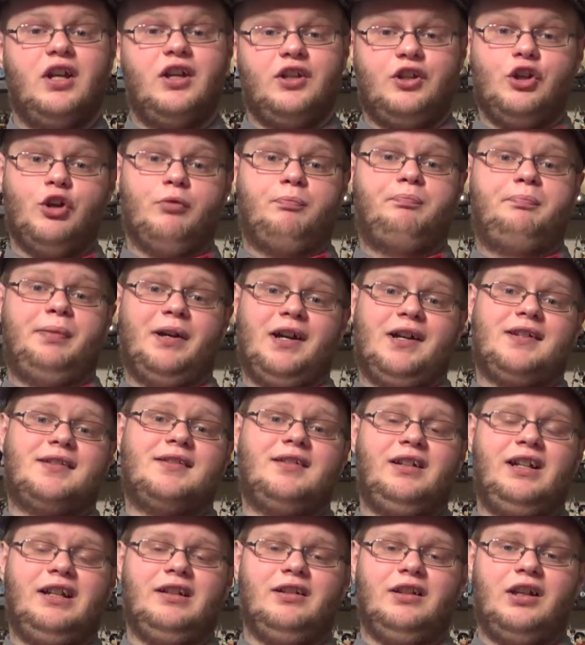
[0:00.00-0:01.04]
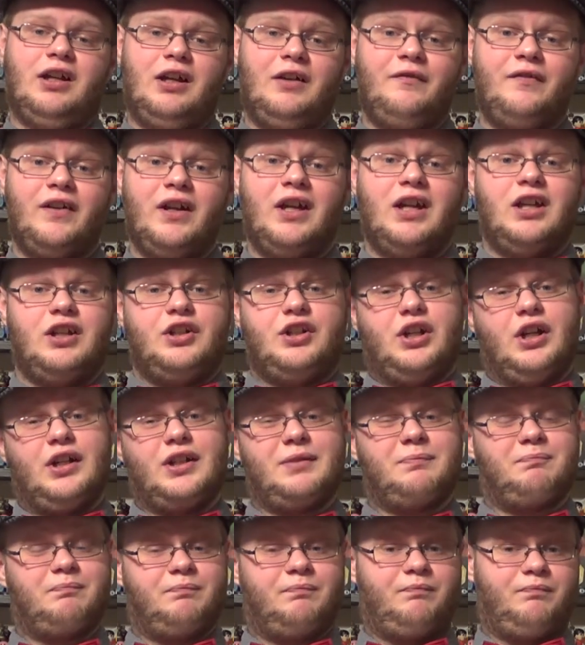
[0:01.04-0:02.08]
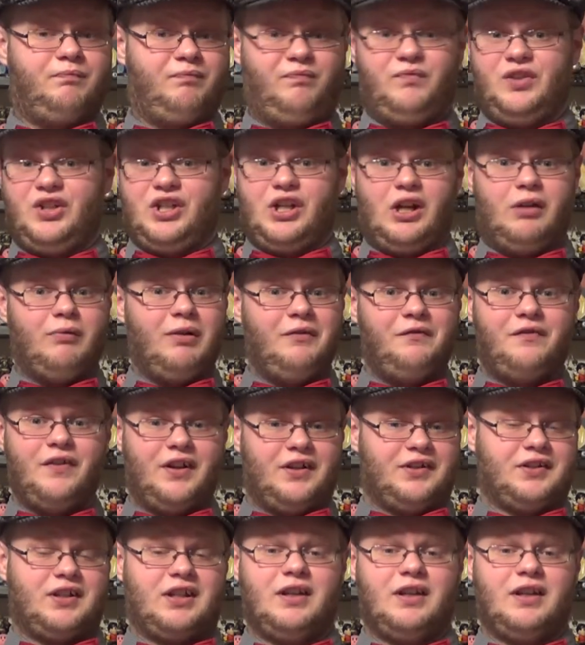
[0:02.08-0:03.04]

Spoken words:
you personally love, just share with us.